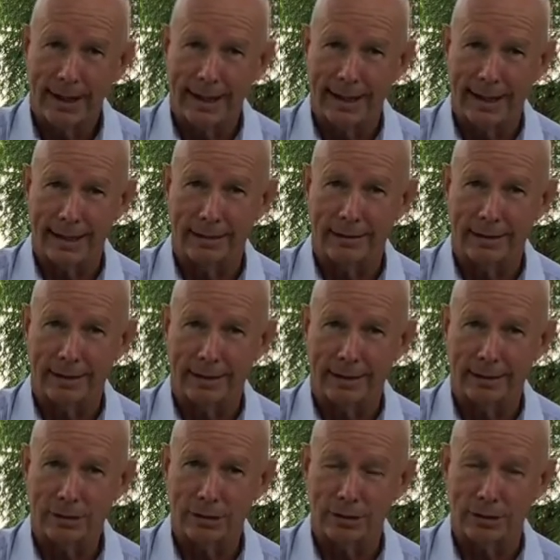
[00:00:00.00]
and
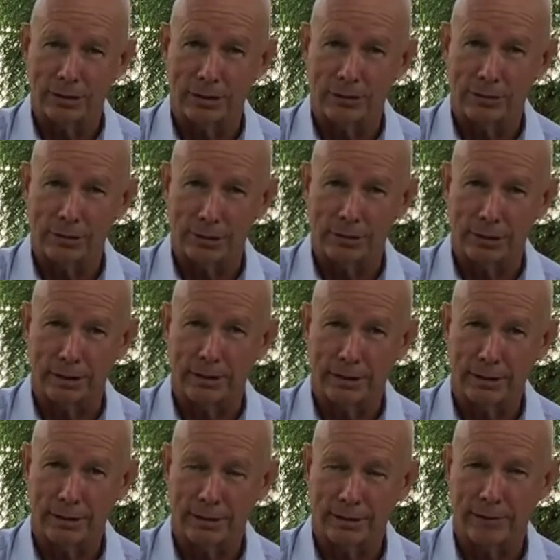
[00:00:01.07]
still enjoy
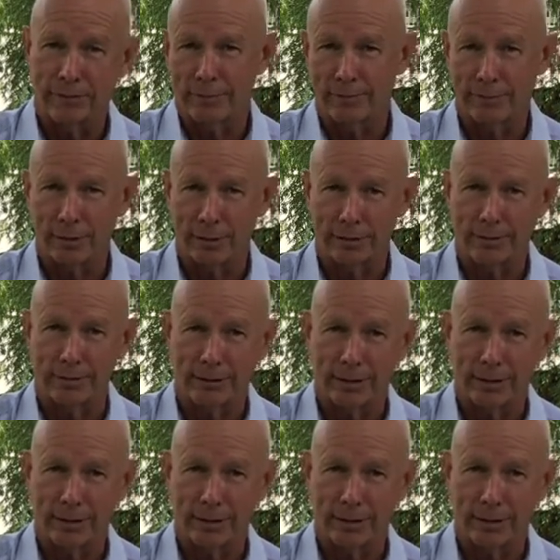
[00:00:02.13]
going for a bike ride